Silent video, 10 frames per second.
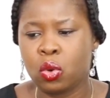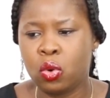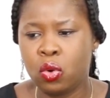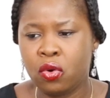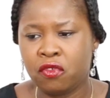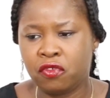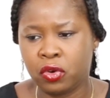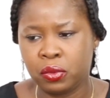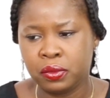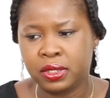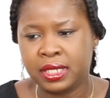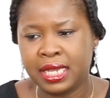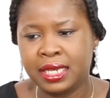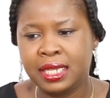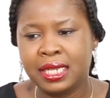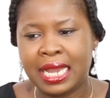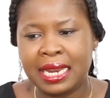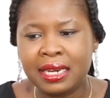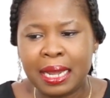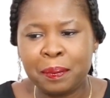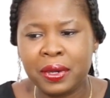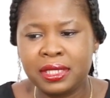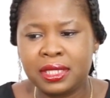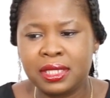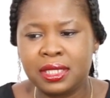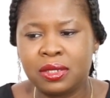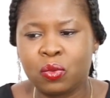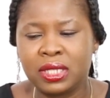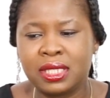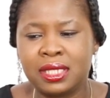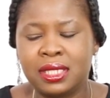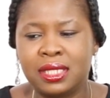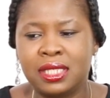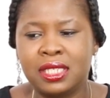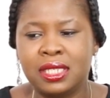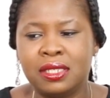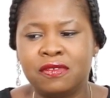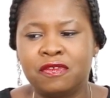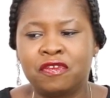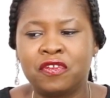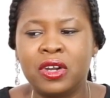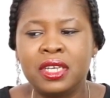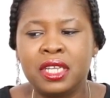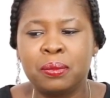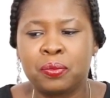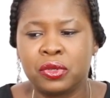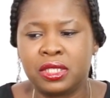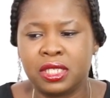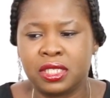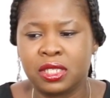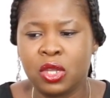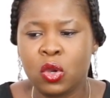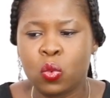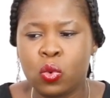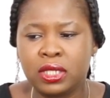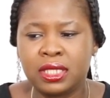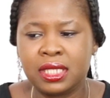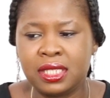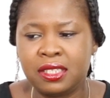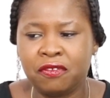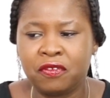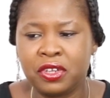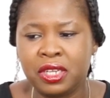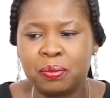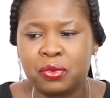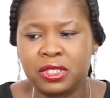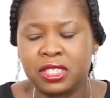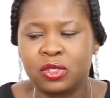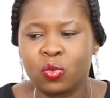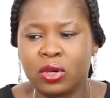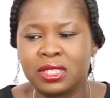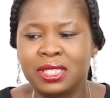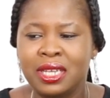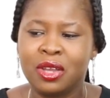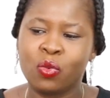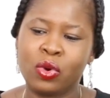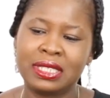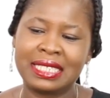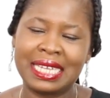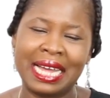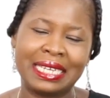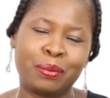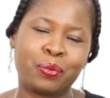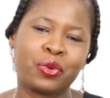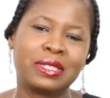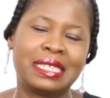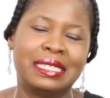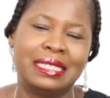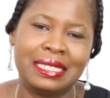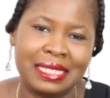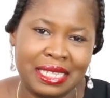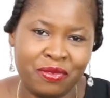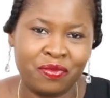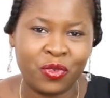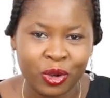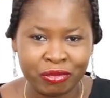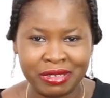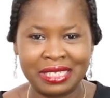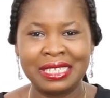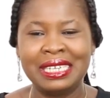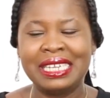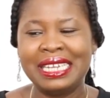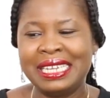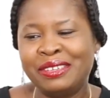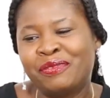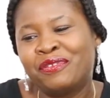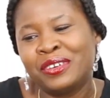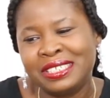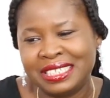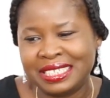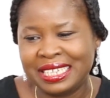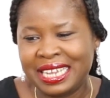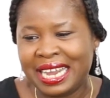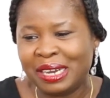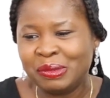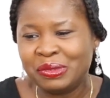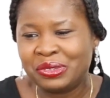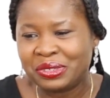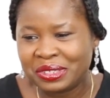go for. Then another point is, what is the funding process? What is the funding process? What are the processes involved in funding? In